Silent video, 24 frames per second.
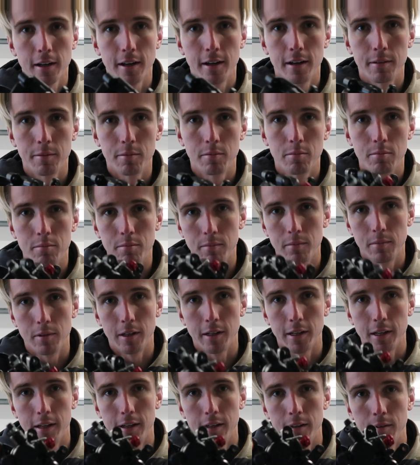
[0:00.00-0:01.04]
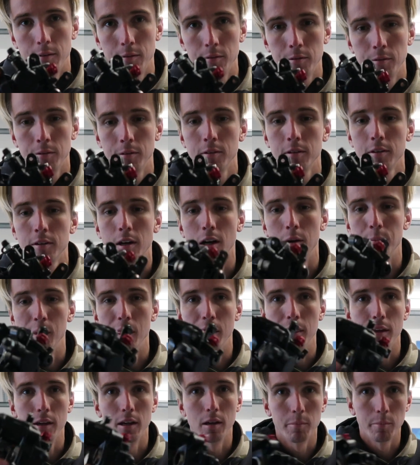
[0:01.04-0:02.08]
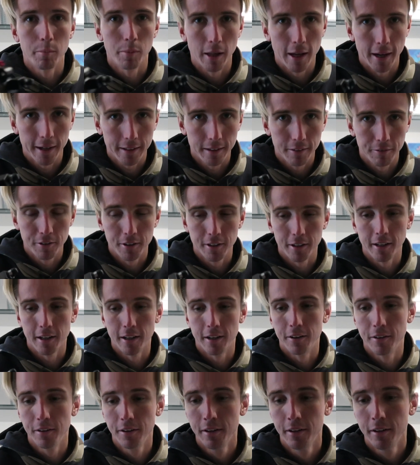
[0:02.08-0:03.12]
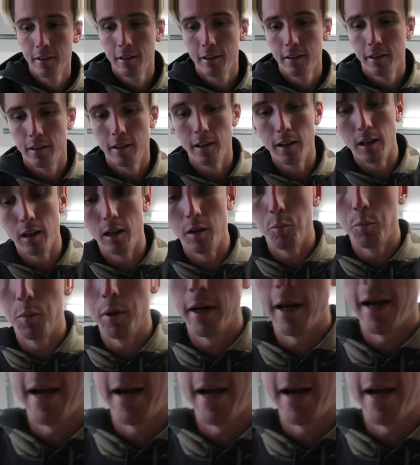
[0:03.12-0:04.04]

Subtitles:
kind of, again, common theme, blacked everything out, but